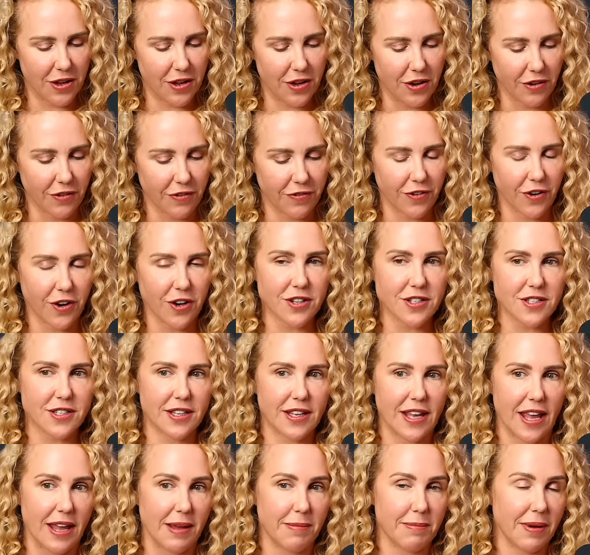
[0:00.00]
your first
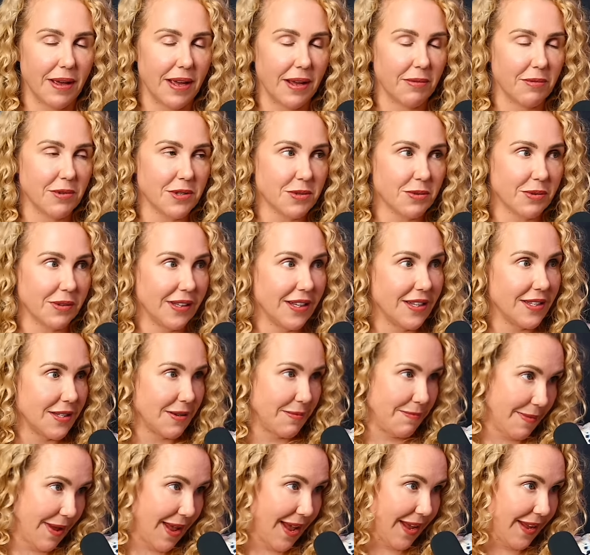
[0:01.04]
gangbang was released in
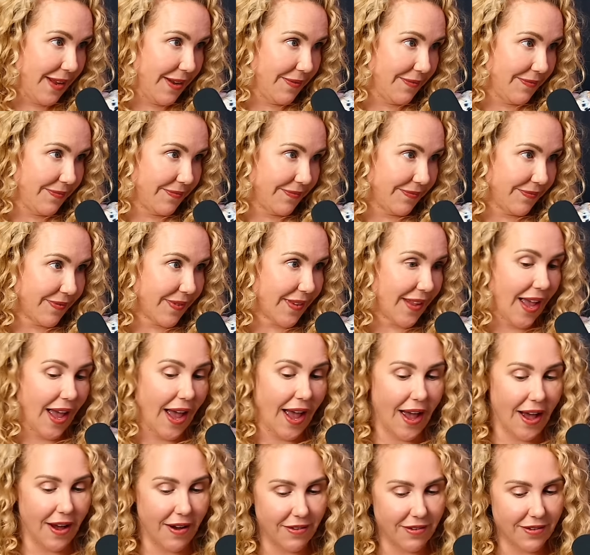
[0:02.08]
May. Mm -hmm.
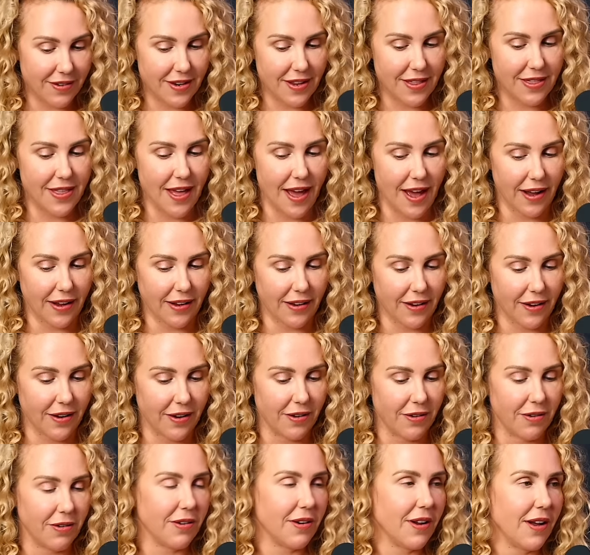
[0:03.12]
How did that
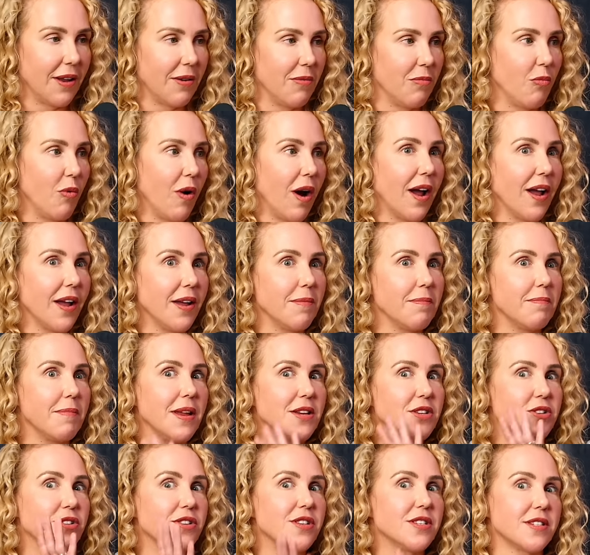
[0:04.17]
go? And what made
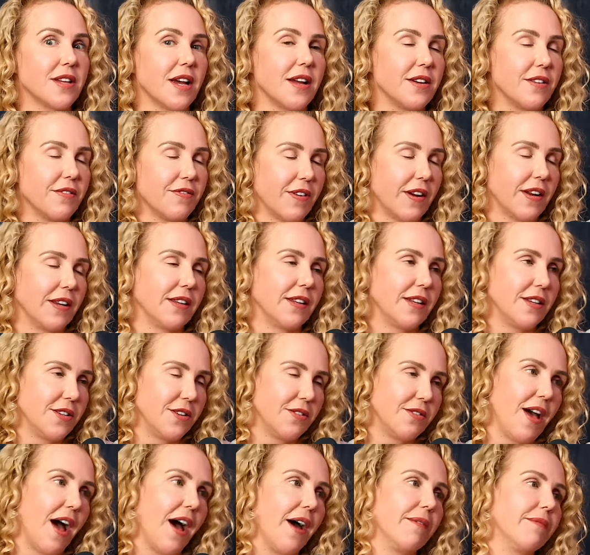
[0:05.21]
you decide to finally do
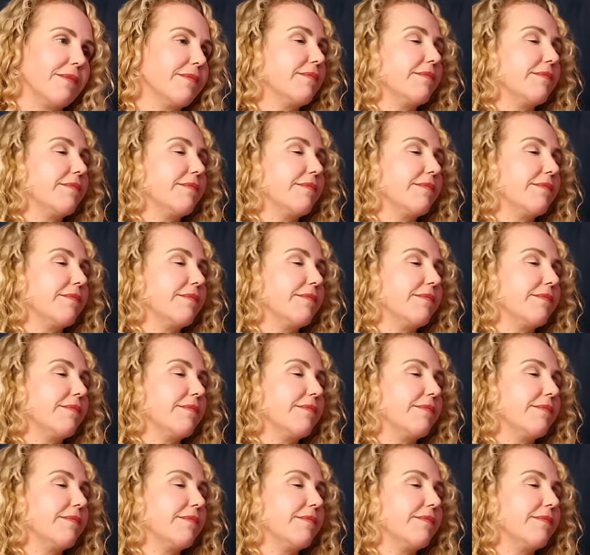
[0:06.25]
that?